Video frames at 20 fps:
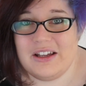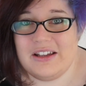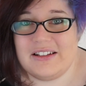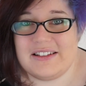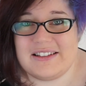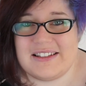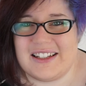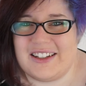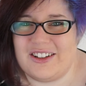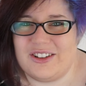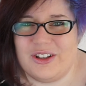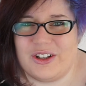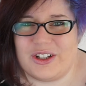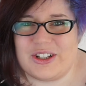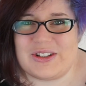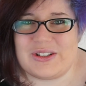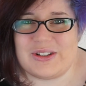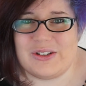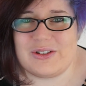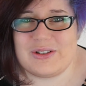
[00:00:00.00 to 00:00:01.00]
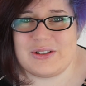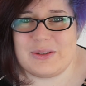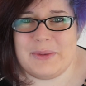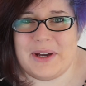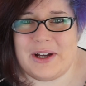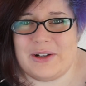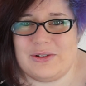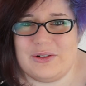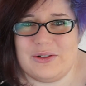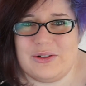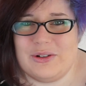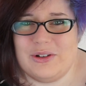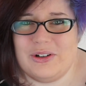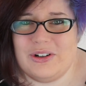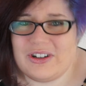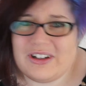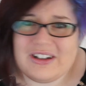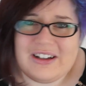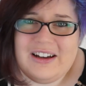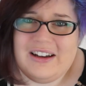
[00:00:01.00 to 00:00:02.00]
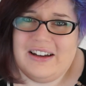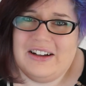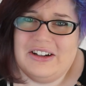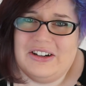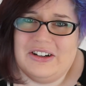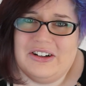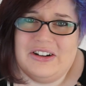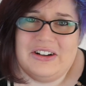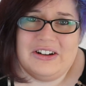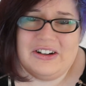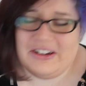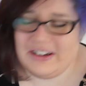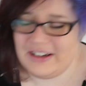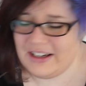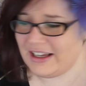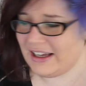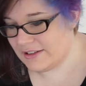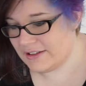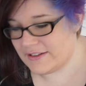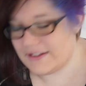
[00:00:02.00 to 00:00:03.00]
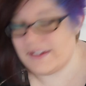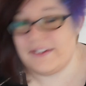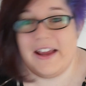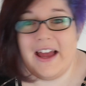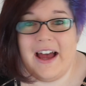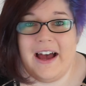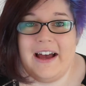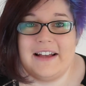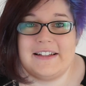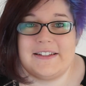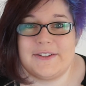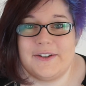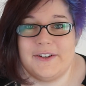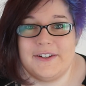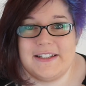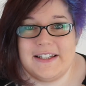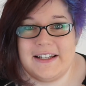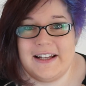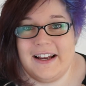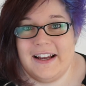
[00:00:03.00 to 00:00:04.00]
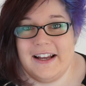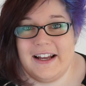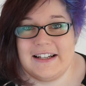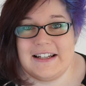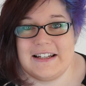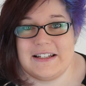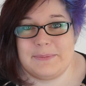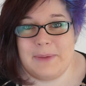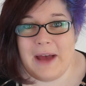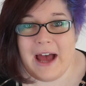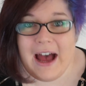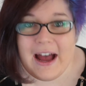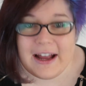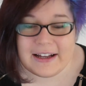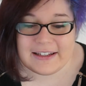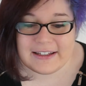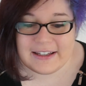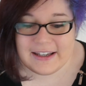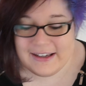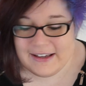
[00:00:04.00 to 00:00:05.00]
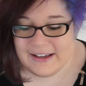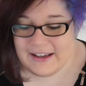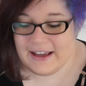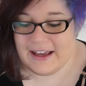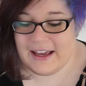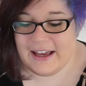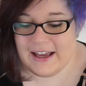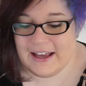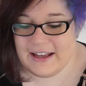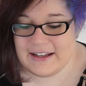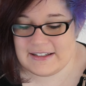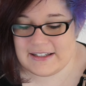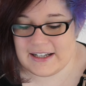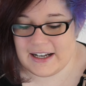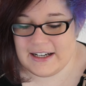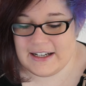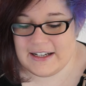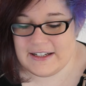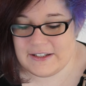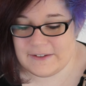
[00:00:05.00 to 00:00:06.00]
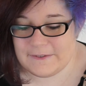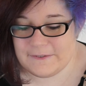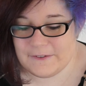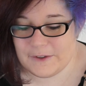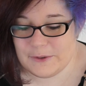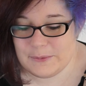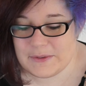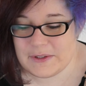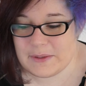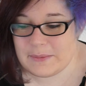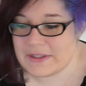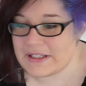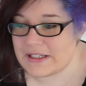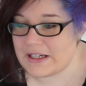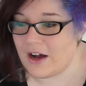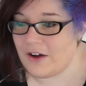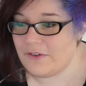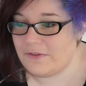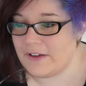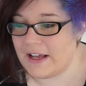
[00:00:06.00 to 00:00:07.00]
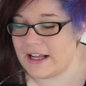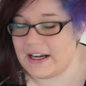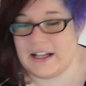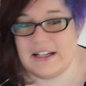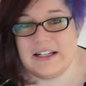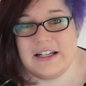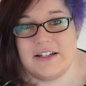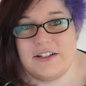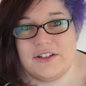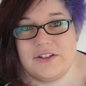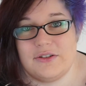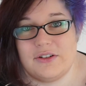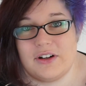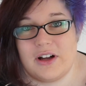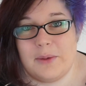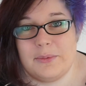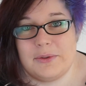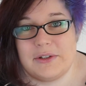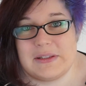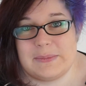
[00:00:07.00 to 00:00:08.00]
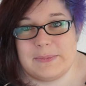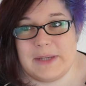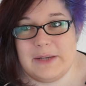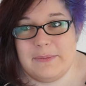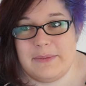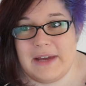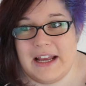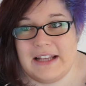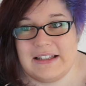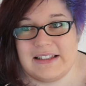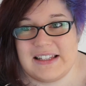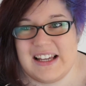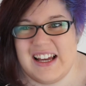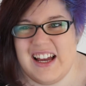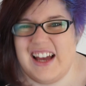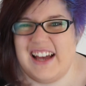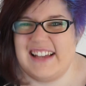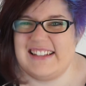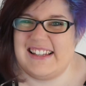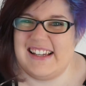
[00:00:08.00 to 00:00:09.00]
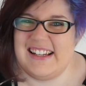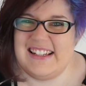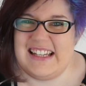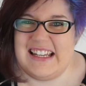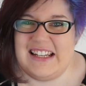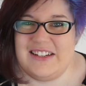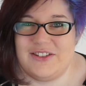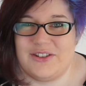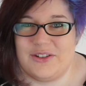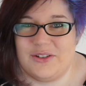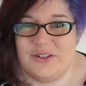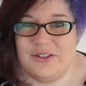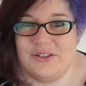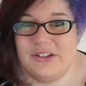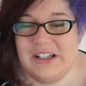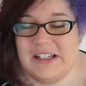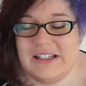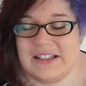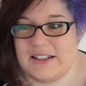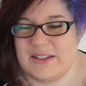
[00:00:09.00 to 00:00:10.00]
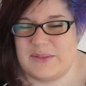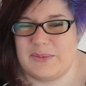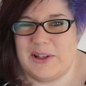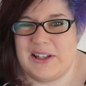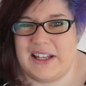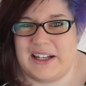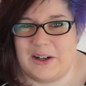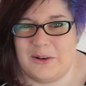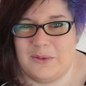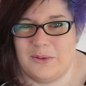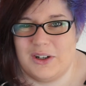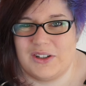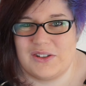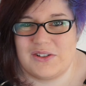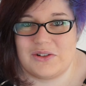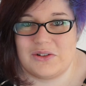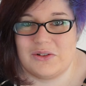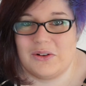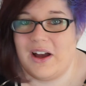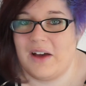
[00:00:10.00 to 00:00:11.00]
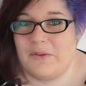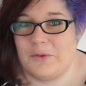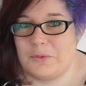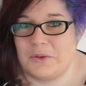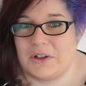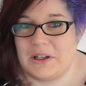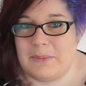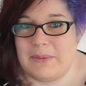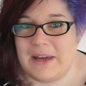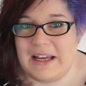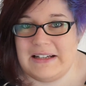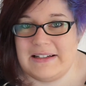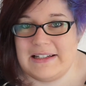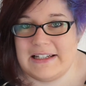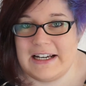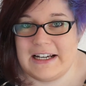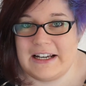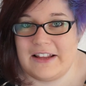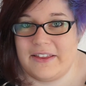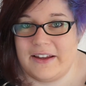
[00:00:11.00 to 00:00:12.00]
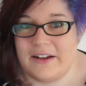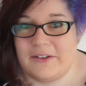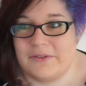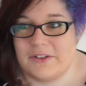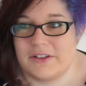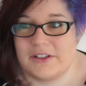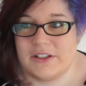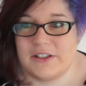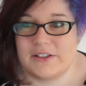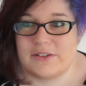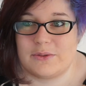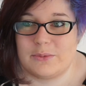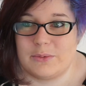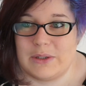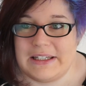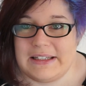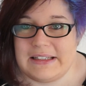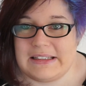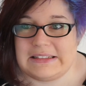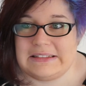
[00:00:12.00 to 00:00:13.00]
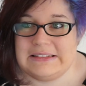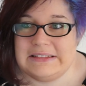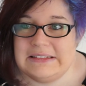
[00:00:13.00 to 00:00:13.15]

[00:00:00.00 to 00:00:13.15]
sing a lot of songs about New York. I don't know. So yeah, so today I need to pack and I need to film some stuff and I need to do a couple of speed paints. I say need to, it's more like I want to. I haven't really painted anything for the last week